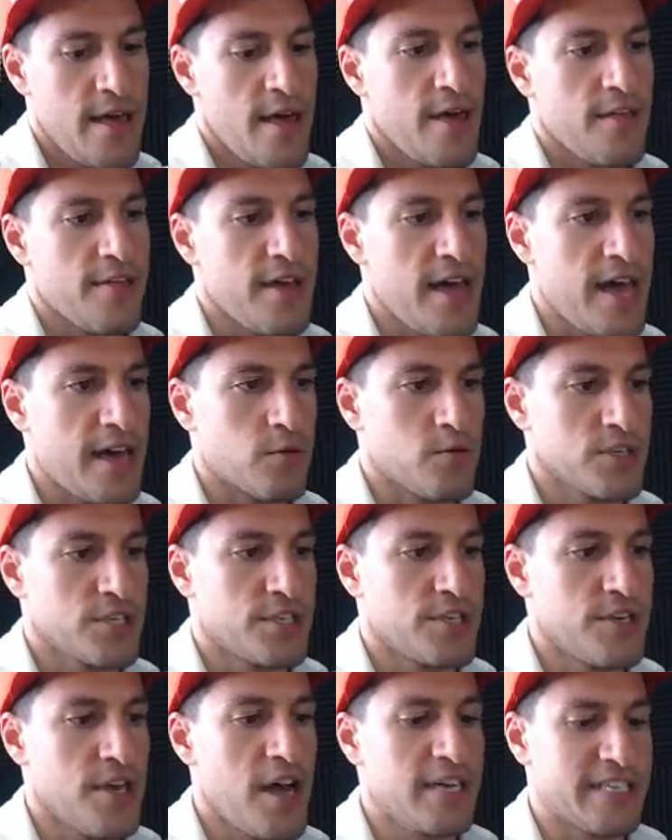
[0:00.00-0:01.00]
That was
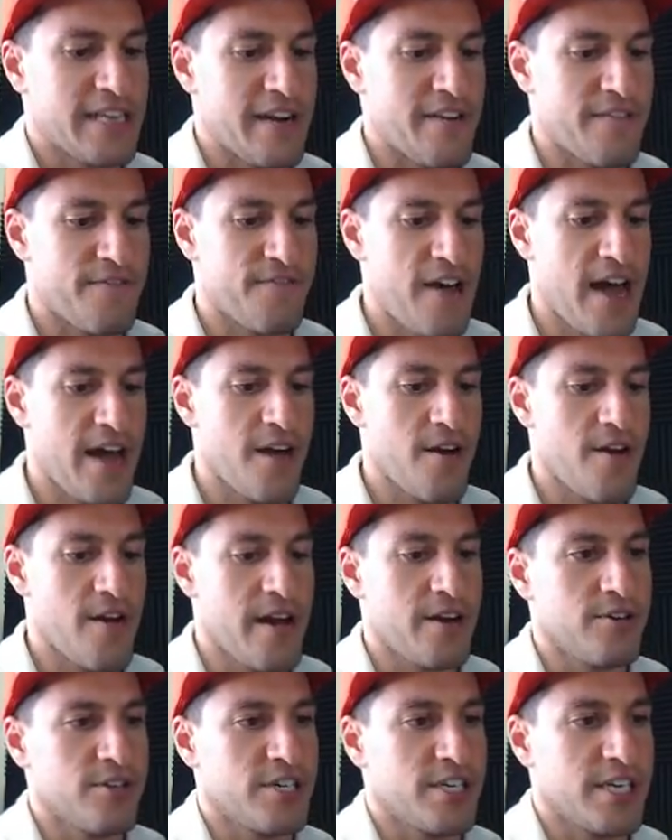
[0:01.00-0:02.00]
not a fire
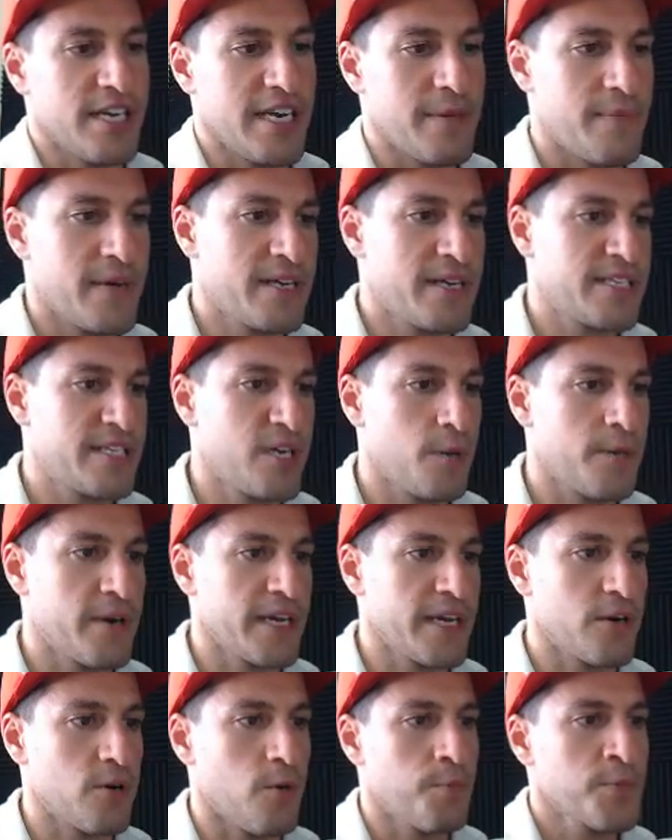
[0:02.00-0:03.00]
energy, but it's still pretty
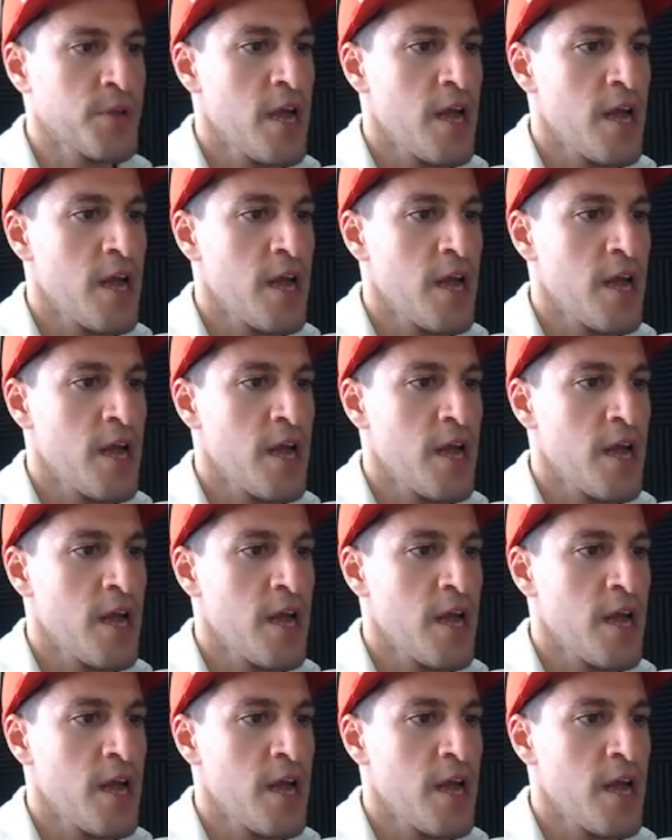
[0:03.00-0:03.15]
cool.